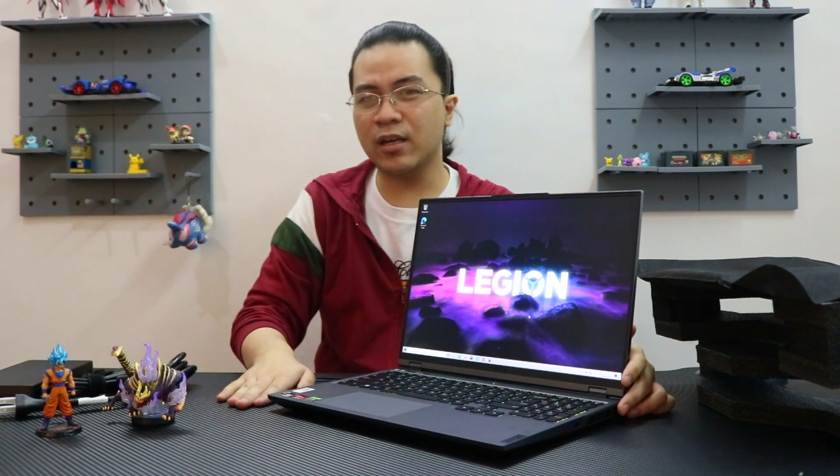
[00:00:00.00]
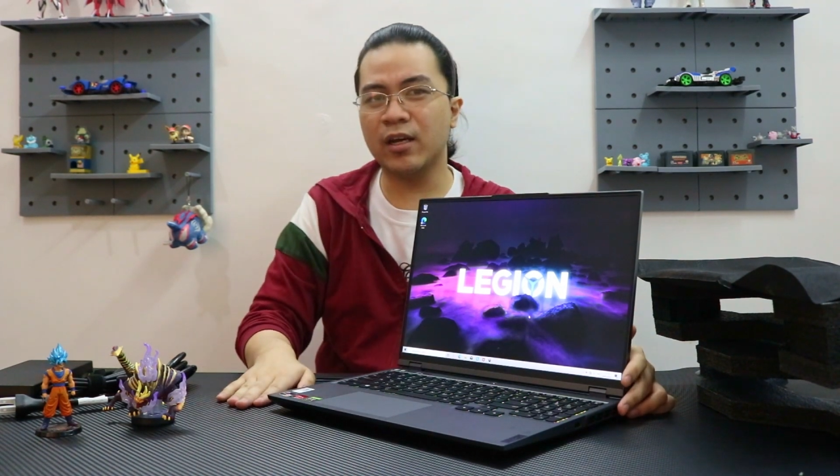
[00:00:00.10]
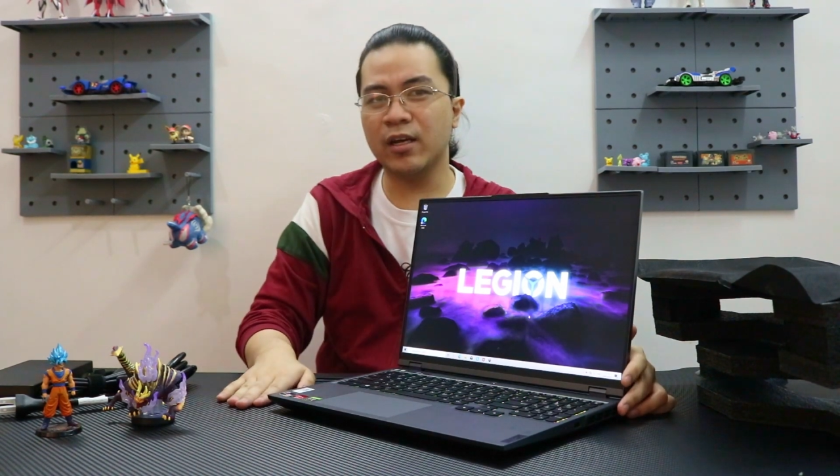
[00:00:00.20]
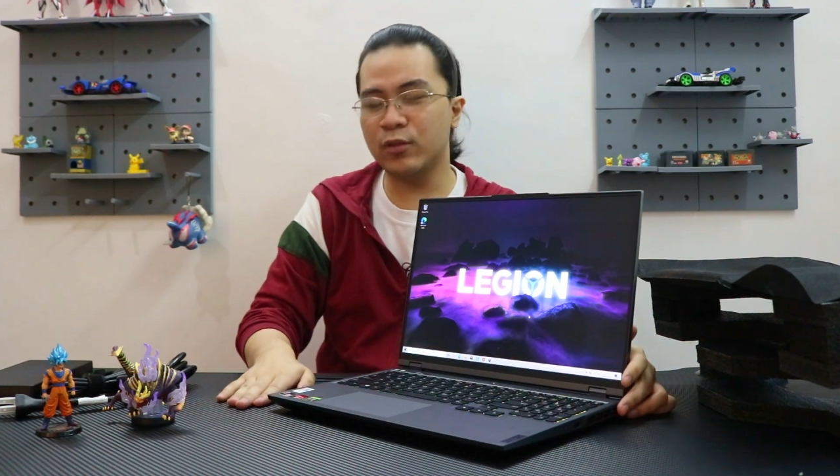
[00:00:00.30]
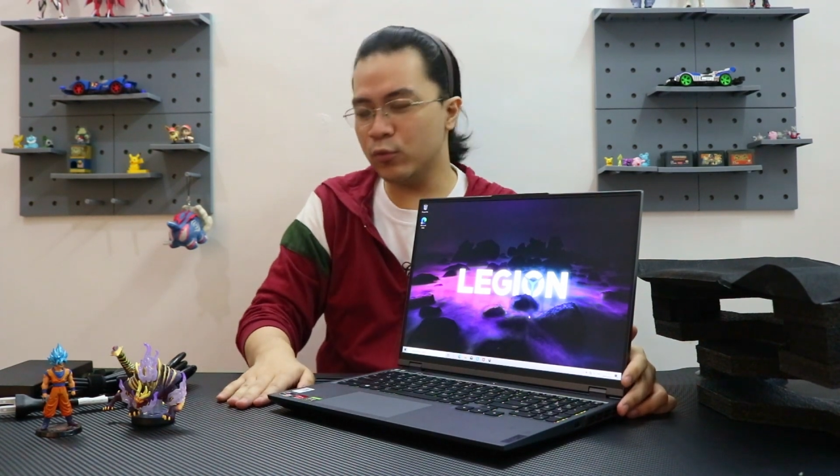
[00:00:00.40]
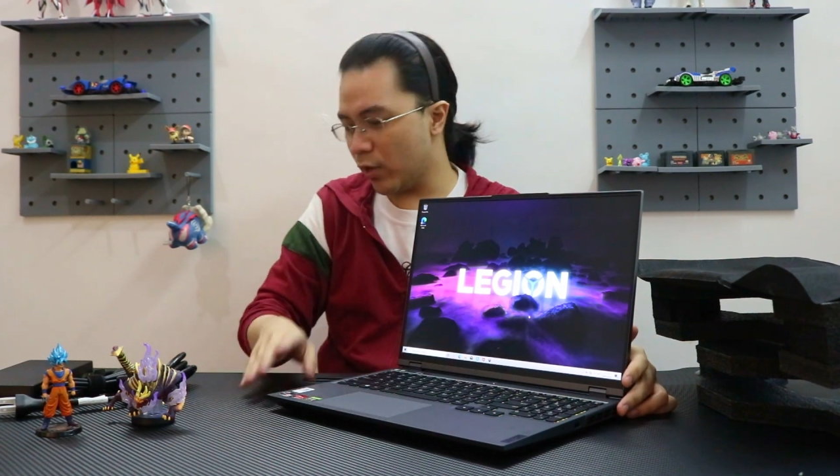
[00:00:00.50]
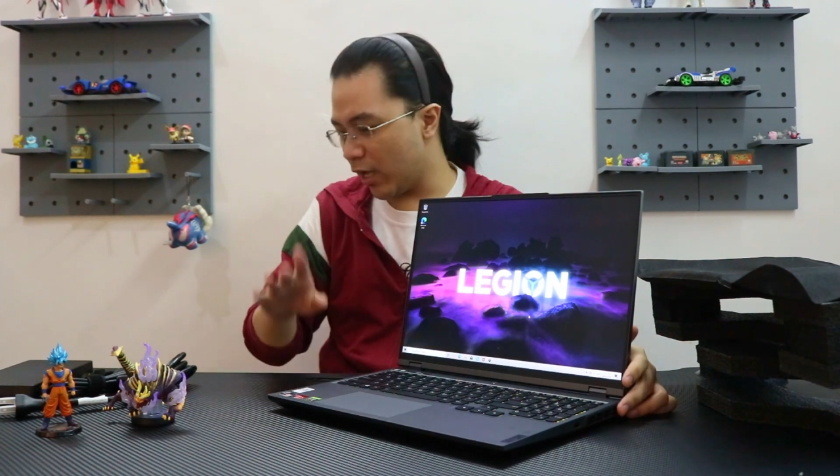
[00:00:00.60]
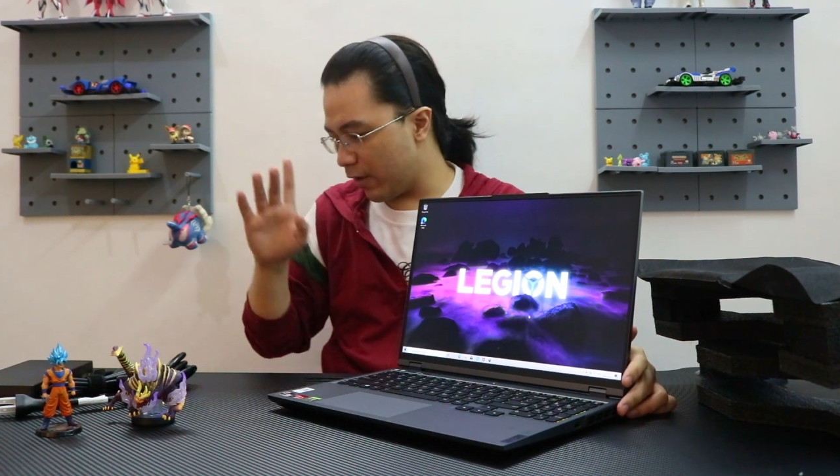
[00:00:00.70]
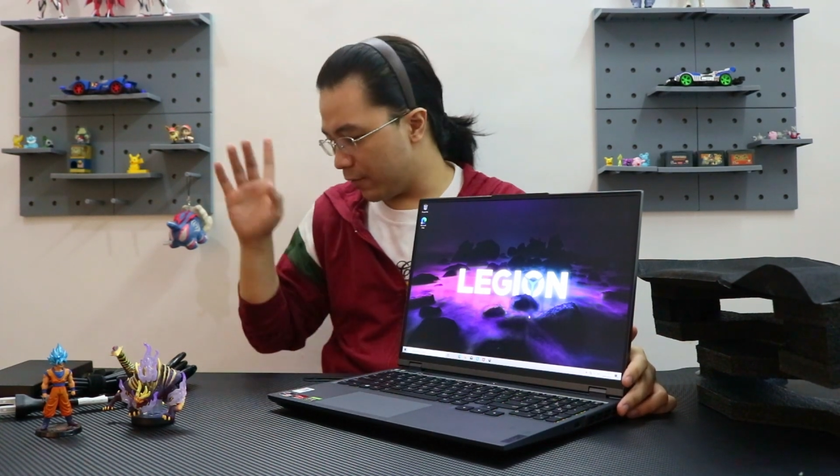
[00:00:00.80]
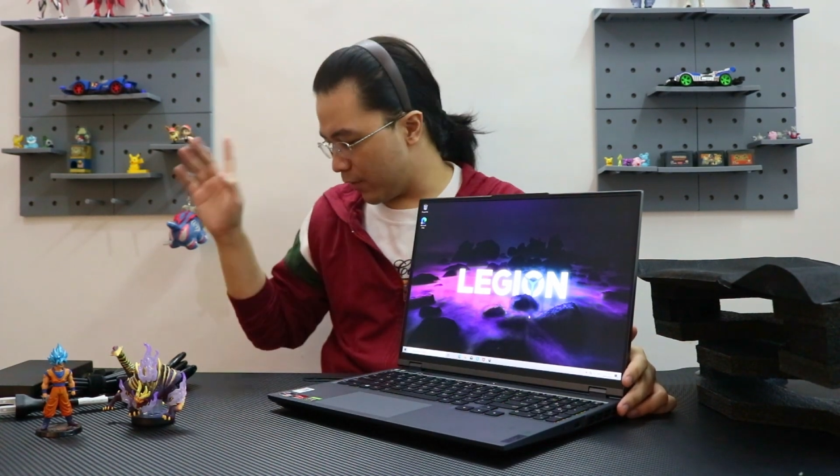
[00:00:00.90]
I do
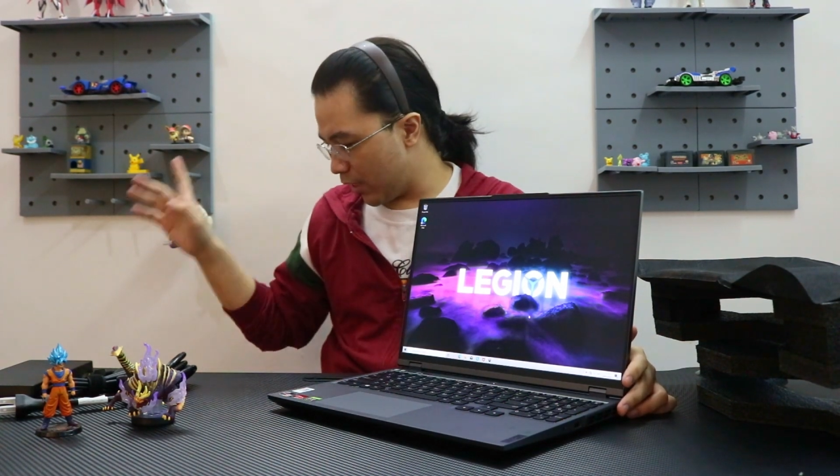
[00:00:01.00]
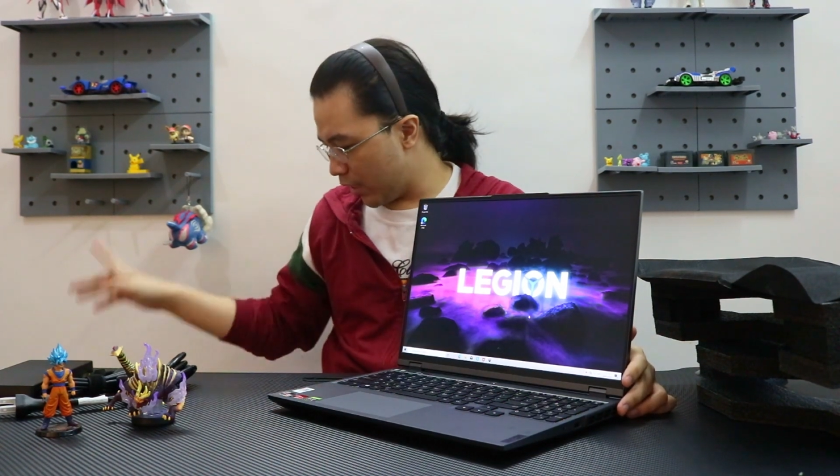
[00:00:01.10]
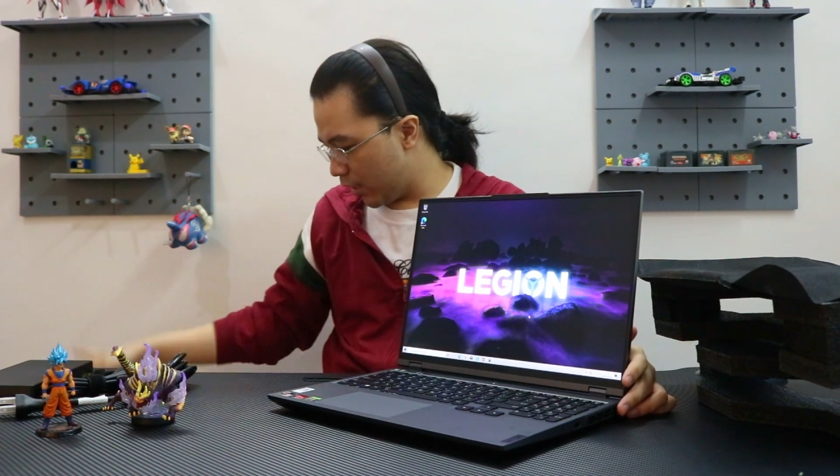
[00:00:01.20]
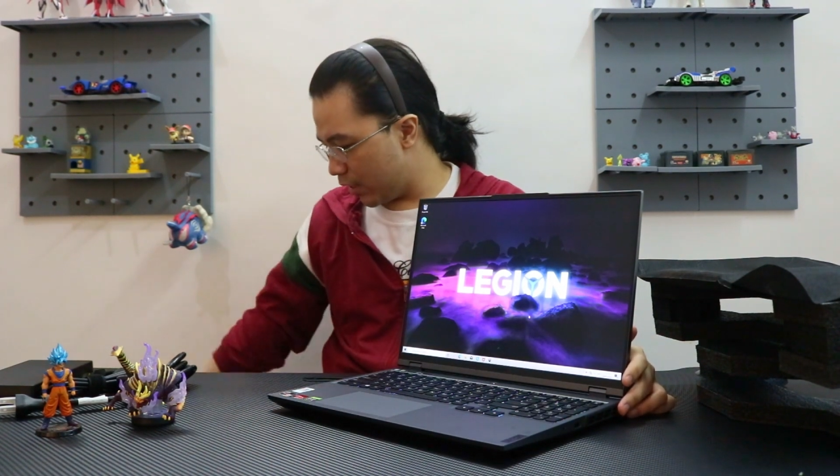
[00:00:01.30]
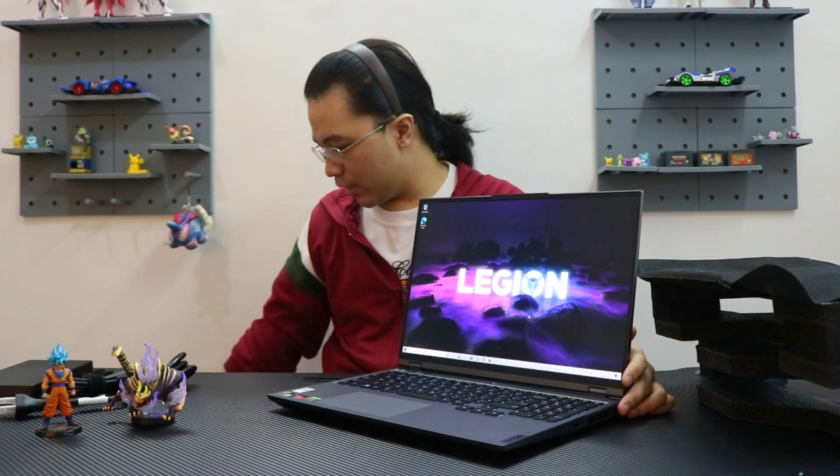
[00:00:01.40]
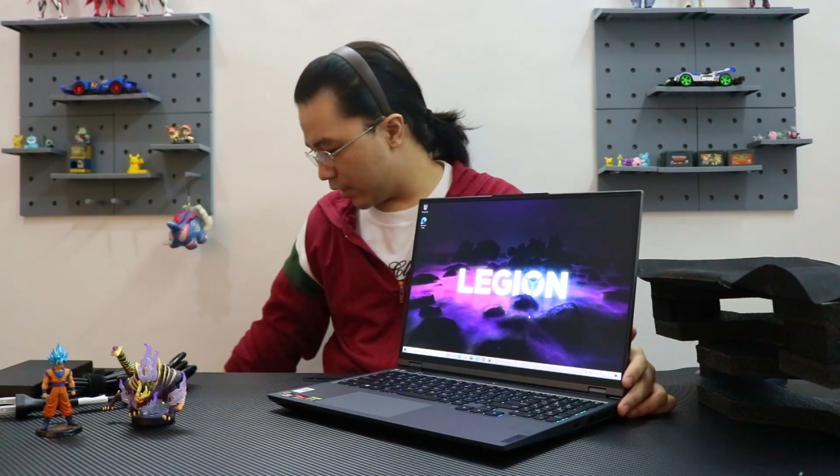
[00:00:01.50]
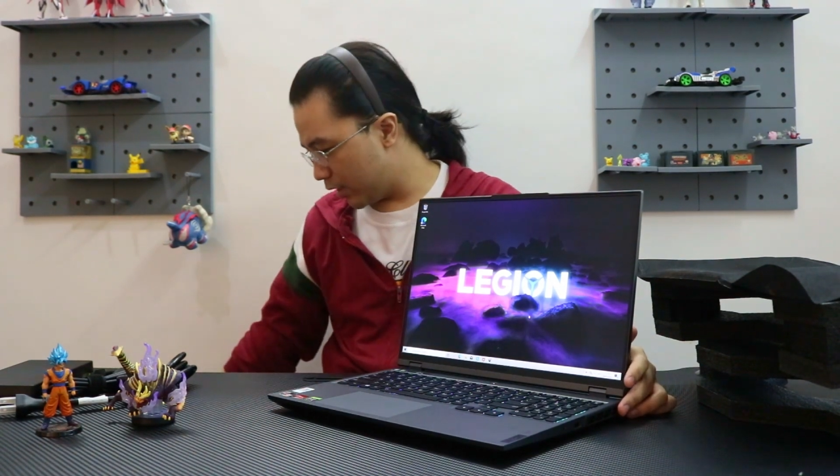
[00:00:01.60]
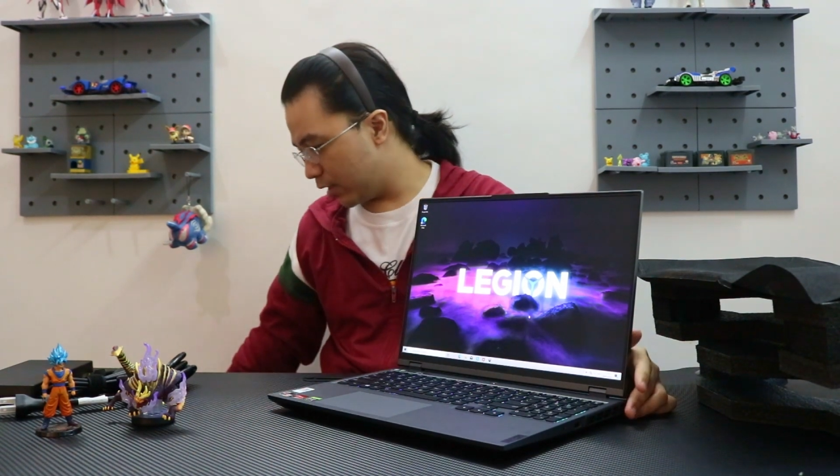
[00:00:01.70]
have a